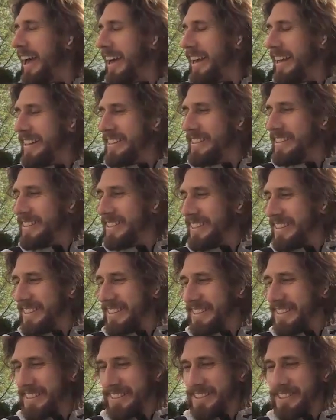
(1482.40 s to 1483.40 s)
And
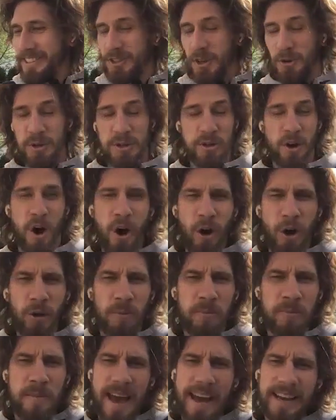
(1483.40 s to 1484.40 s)
so in all
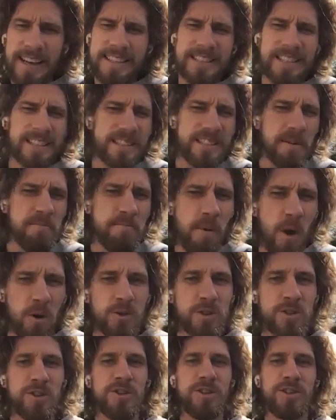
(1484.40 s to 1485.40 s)
magazines and
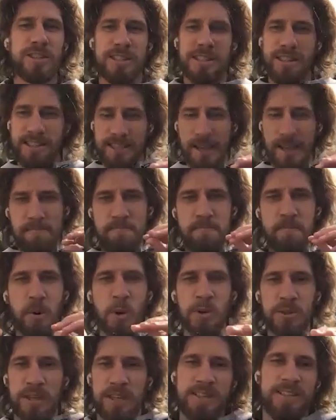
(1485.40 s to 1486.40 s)
posters, they
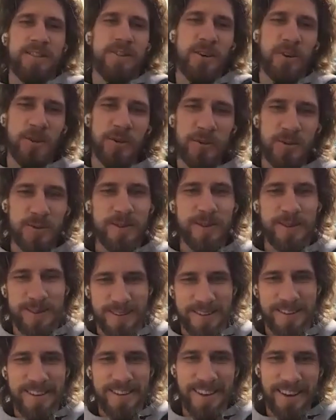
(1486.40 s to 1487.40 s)
put, and you know,
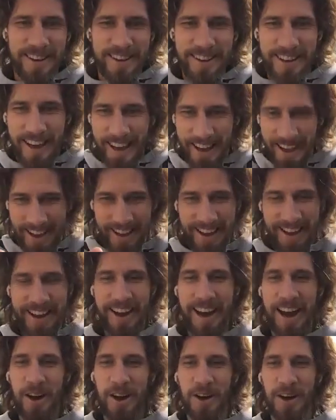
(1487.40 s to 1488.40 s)

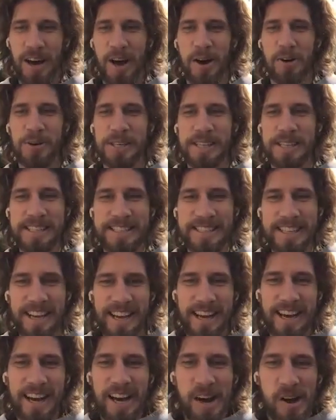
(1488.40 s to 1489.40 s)
how it is
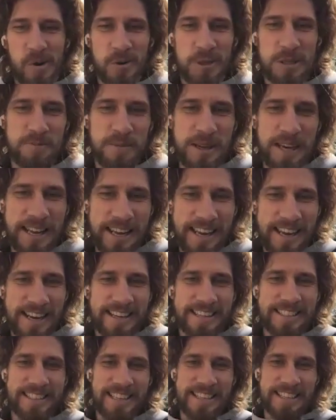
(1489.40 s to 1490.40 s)
with
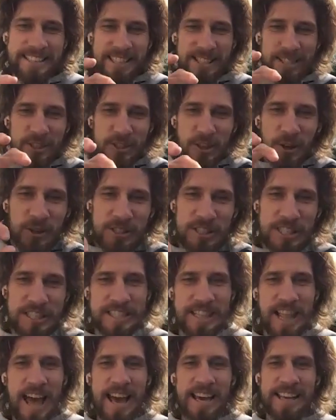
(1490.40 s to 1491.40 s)
media. They just took
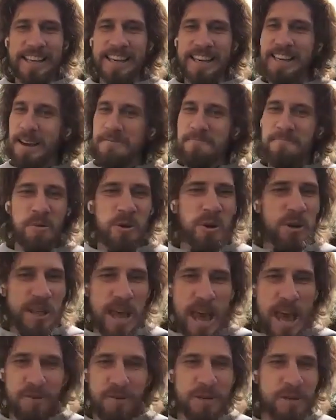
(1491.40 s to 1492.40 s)
this Lion King and put it
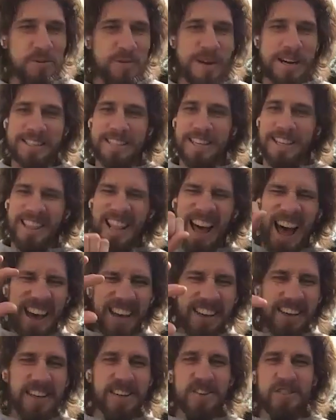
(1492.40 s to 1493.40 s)
everywhere. That
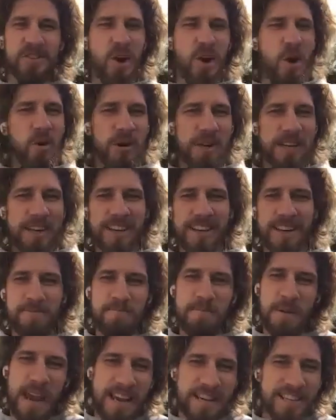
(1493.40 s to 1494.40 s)
Lion King roaring
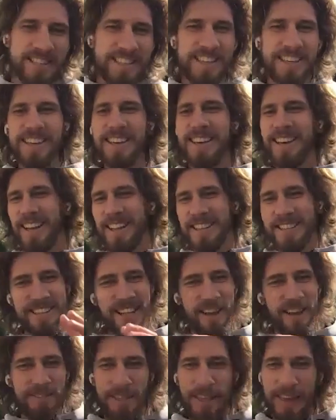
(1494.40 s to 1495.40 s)
in Beijing and
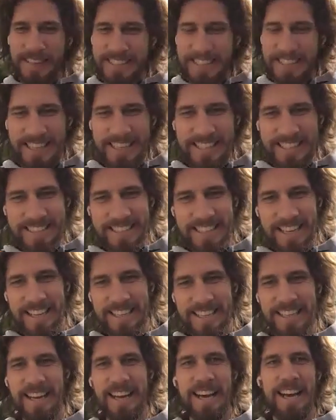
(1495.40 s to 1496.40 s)
stuff like this,
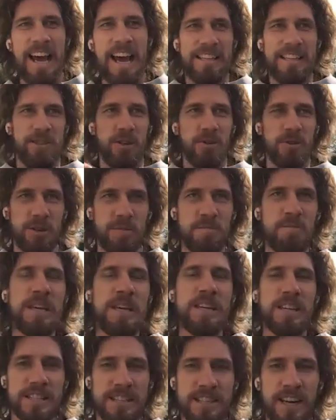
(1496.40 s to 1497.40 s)
and so the
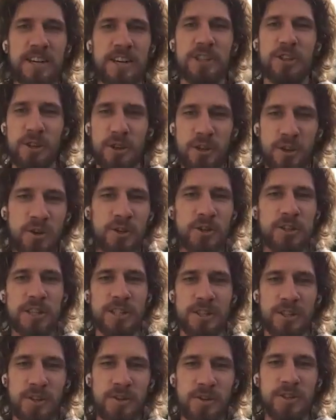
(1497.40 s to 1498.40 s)
media started to use
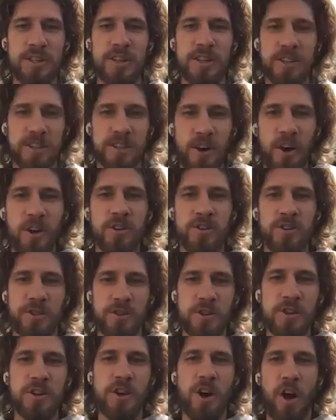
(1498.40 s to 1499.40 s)
it all
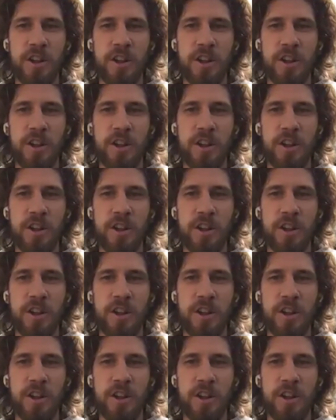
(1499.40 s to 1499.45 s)
during